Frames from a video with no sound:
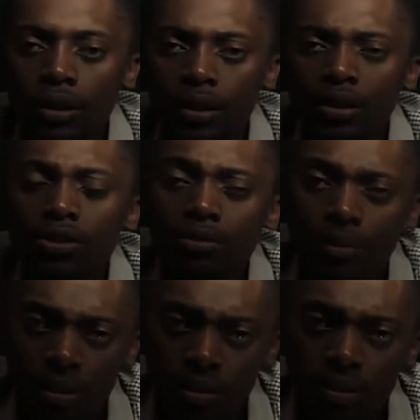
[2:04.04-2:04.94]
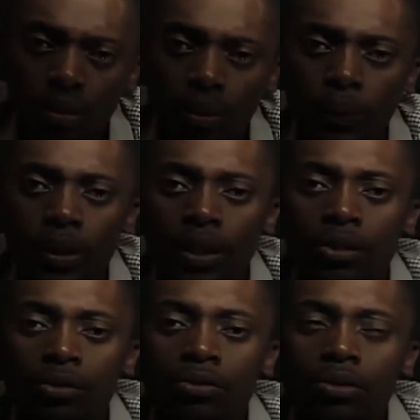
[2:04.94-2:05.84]
instruments that we can
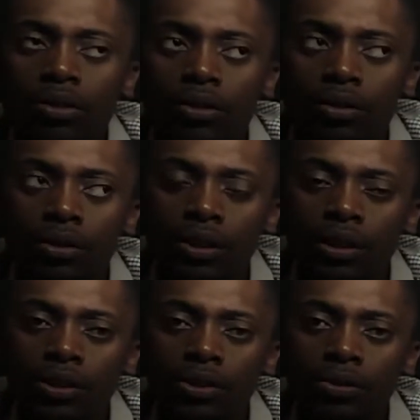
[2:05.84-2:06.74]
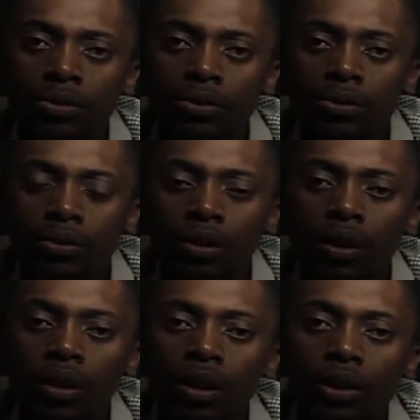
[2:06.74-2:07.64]
use in order to
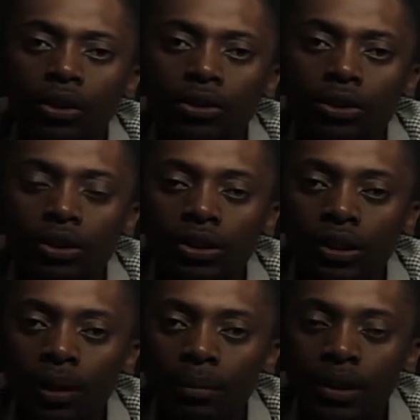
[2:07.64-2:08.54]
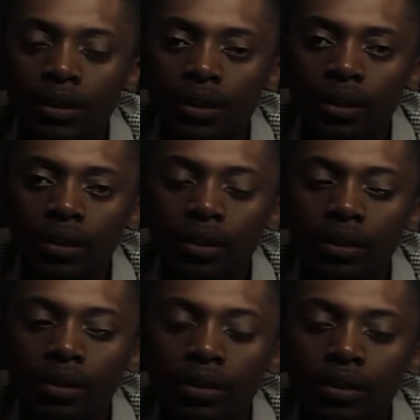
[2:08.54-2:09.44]
determine
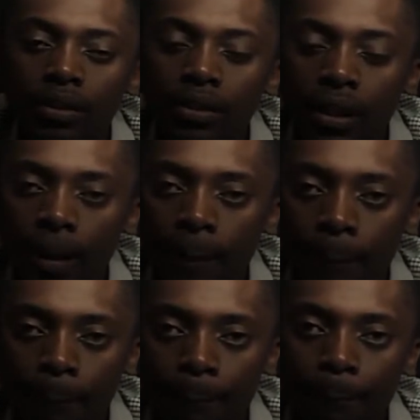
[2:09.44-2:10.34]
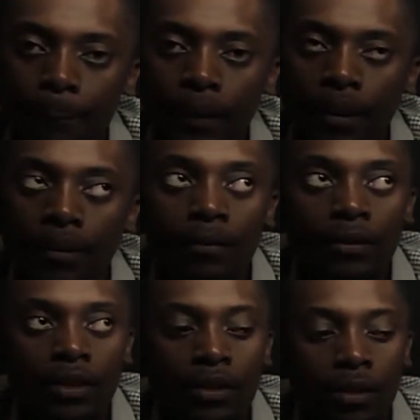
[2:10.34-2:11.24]
this time, the
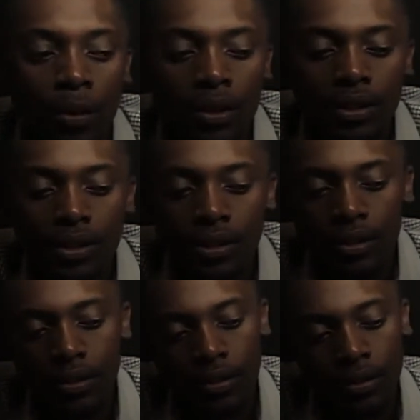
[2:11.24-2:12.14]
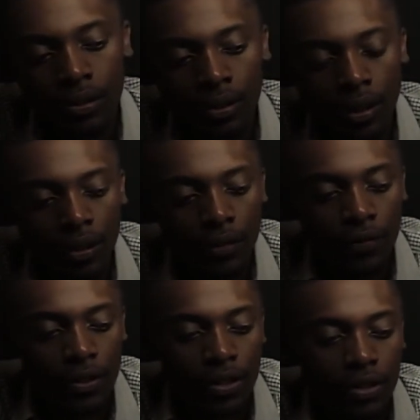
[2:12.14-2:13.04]
physical quantity. So our
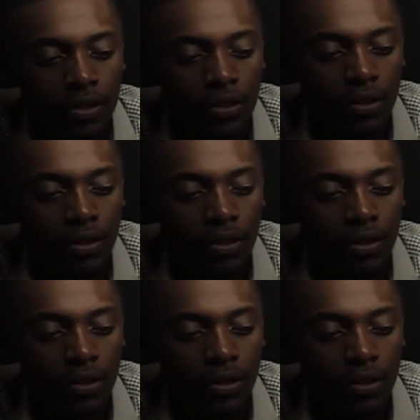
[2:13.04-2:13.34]
first